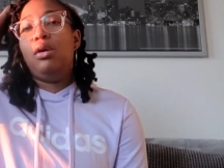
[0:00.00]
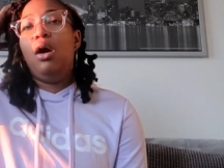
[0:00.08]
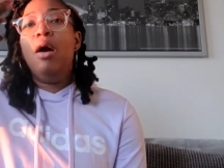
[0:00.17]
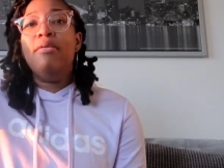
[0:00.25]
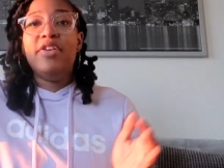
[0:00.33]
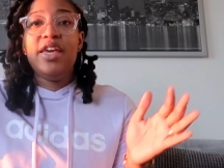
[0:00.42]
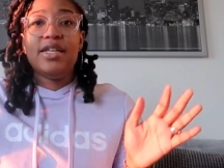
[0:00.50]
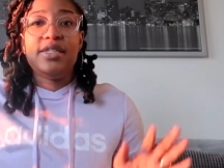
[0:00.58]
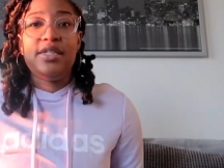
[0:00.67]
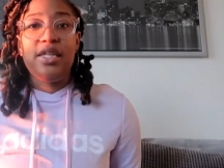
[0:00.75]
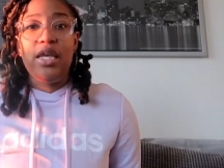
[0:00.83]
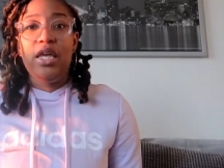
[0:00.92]

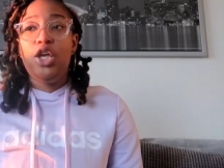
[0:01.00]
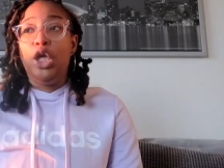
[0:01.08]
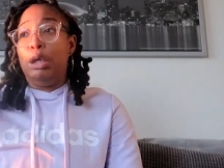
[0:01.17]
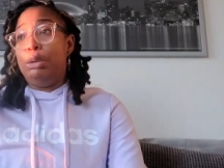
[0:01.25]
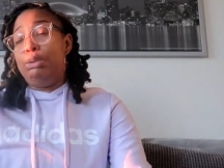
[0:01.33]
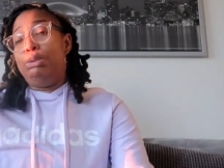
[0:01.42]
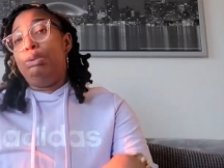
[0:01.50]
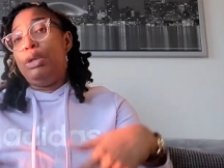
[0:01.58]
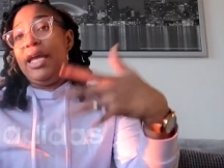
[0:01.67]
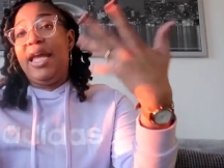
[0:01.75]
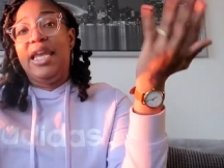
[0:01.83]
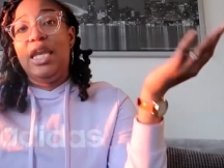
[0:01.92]
obviously you
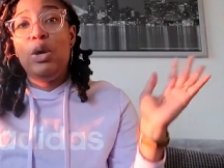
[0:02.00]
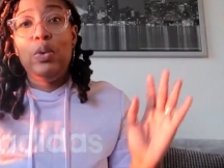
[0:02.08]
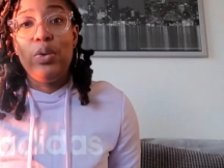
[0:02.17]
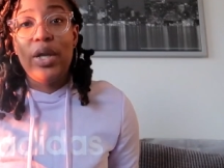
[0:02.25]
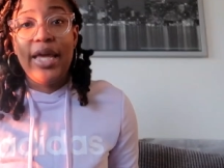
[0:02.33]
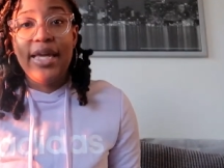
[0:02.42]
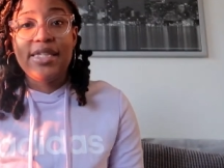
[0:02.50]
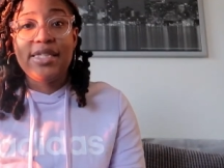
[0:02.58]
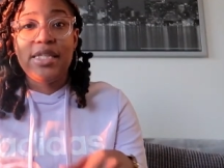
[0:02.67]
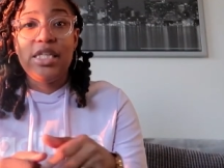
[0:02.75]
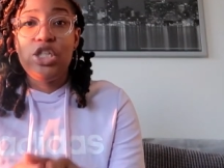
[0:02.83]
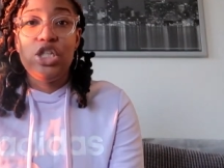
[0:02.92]
can know like it's
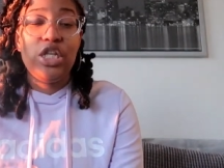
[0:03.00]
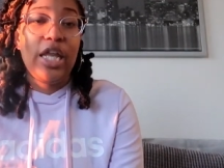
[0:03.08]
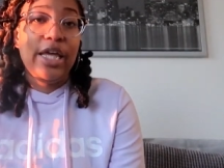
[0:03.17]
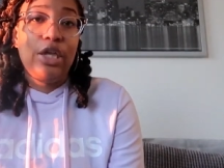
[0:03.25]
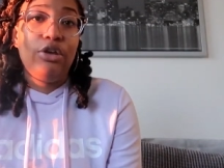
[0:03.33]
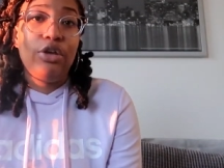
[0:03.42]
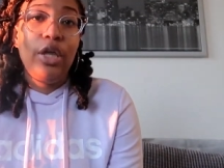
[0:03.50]
an like